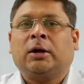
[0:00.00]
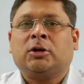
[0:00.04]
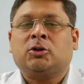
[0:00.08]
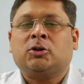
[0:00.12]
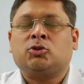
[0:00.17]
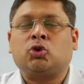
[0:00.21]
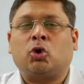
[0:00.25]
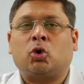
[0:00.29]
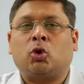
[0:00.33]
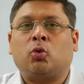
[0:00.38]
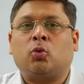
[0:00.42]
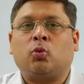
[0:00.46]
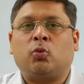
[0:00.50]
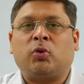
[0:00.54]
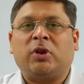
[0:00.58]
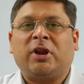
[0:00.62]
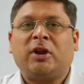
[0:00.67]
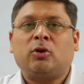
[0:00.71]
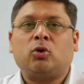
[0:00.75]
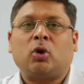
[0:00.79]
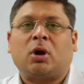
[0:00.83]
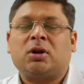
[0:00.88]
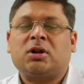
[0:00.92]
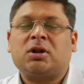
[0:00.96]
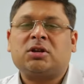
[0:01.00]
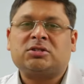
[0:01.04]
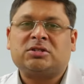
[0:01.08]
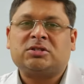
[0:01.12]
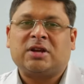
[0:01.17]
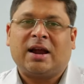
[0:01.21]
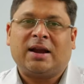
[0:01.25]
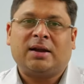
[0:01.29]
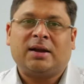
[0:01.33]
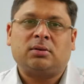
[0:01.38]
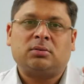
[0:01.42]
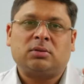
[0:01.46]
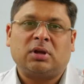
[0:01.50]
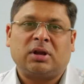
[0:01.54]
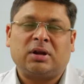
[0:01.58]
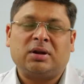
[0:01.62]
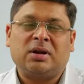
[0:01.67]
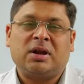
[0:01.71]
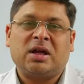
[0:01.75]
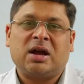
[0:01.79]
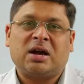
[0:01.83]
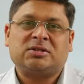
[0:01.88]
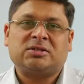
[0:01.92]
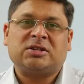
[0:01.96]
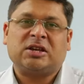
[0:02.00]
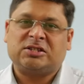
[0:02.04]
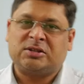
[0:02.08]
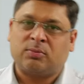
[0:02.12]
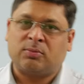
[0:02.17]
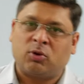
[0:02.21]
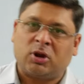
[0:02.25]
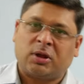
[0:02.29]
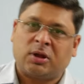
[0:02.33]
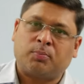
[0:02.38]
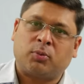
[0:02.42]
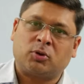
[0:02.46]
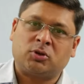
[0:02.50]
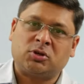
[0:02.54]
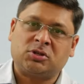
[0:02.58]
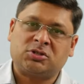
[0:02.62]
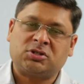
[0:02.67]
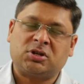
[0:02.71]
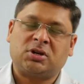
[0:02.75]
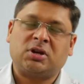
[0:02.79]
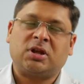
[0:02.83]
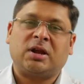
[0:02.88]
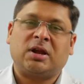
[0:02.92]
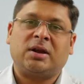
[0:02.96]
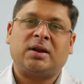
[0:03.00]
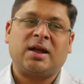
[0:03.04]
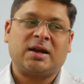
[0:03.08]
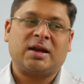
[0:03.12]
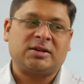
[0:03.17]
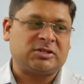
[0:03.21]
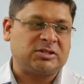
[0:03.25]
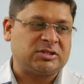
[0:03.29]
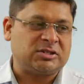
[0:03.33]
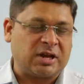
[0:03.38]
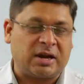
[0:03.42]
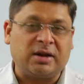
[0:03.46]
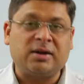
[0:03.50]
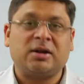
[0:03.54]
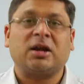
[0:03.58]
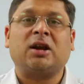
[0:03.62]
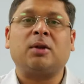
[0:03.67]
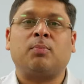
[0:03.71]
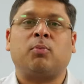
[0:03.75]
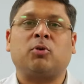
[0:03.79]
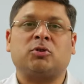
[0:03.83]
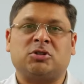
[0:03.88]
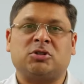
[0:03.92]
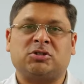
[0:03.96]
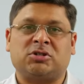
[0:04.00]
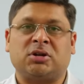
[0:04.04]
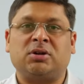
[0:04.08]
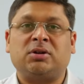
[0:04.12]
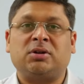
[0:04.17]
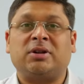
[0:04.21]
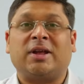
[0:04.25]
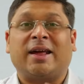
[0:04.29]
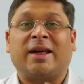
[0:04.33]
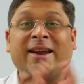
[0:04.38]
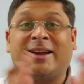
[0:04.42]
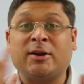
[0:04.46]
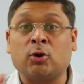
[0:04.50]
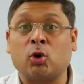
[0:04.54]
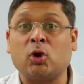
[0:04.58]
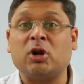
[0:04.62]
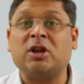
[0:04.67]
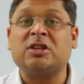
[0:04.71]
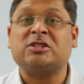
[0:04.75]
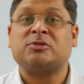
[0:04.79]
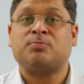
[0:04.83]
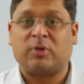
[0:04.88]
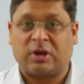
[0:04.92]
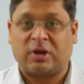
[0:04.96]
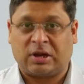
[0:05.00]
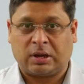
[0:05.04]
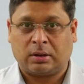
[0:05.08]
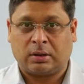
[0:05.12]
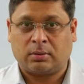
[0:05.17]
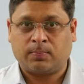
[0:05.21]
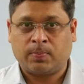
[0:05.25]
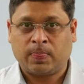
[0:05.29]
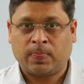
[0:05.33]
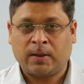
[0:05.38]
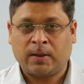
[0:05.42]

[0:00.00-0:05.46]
So we need to understand India's hegemonic position, India's central position, territorially speaking.